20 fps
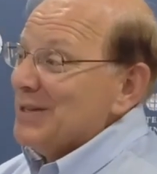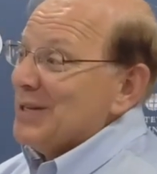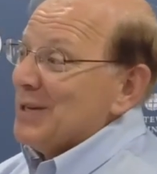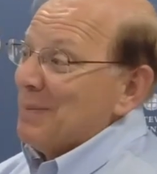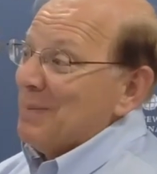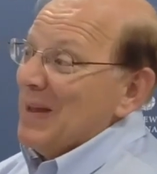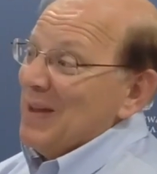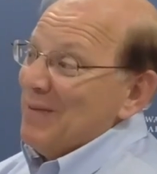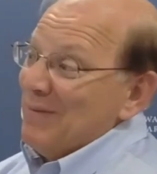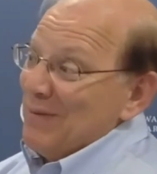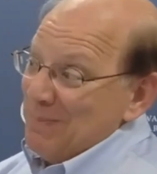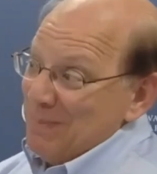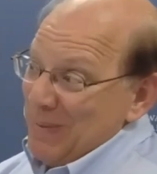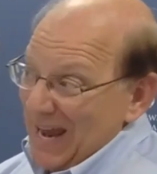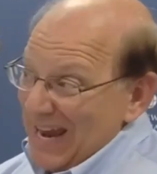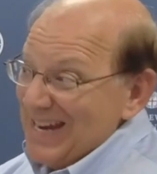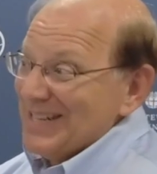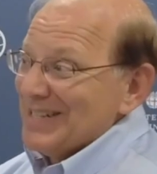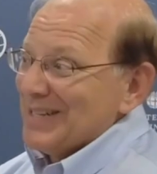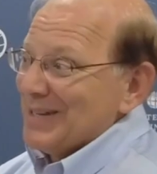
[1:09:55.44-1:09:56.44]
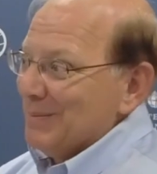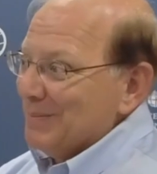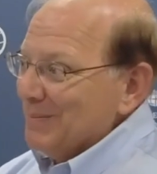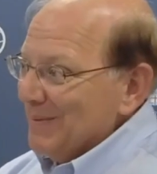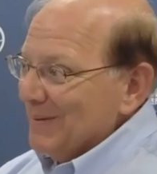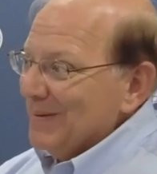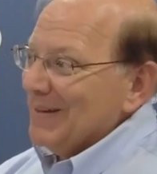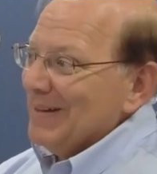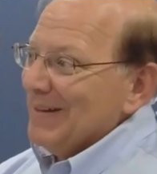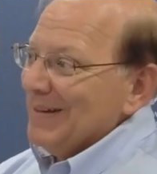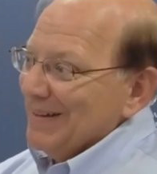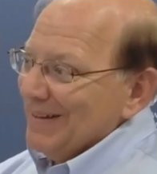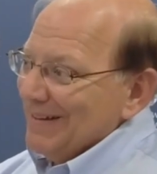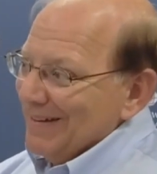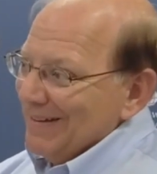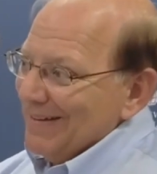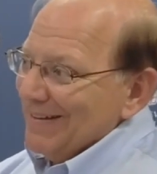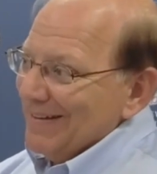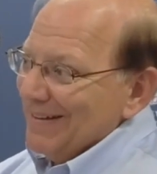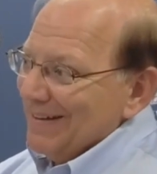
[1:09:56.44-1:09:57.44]
He's not even pays necessarily him. in
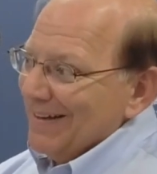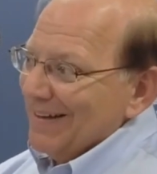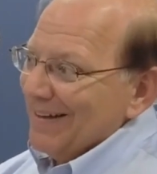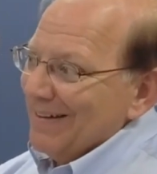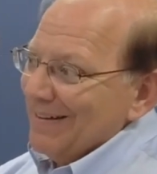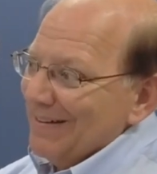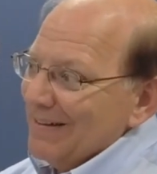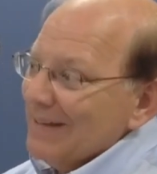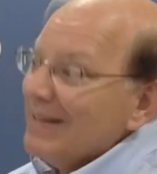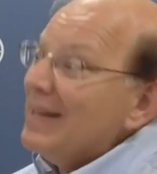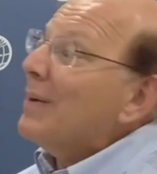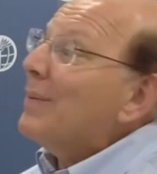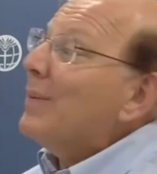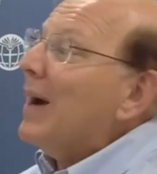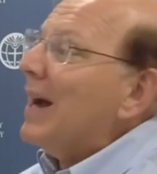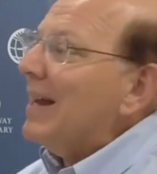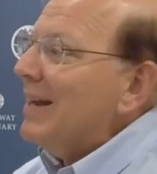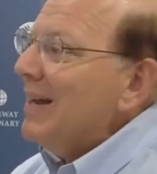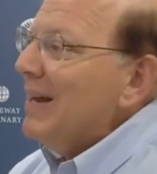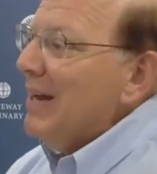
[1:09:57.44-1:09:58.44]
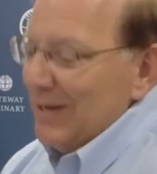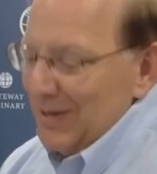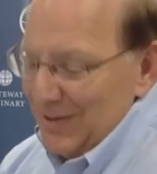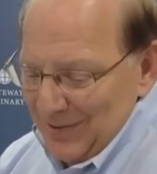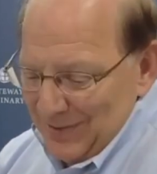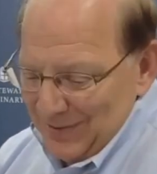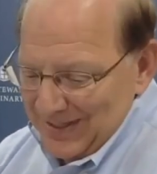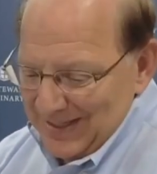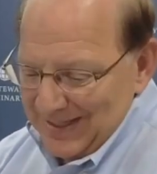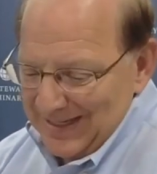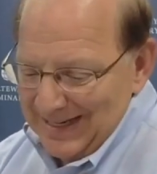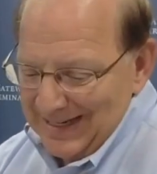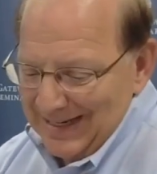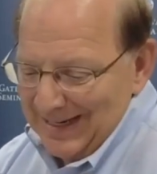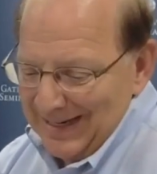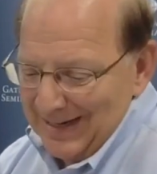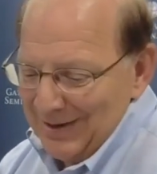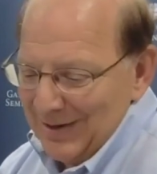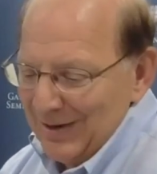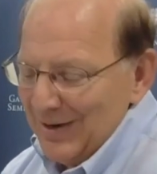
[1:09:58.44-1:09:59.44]
here, you yeah. know. Yeah, right. You don't see it
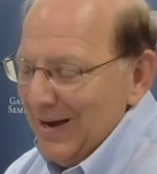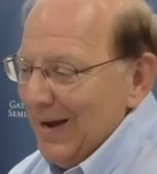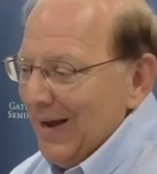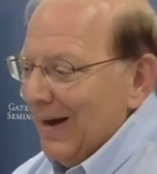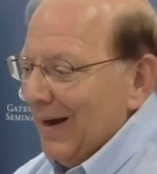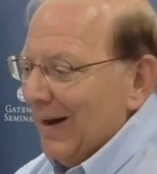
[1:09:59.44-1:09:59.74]
here.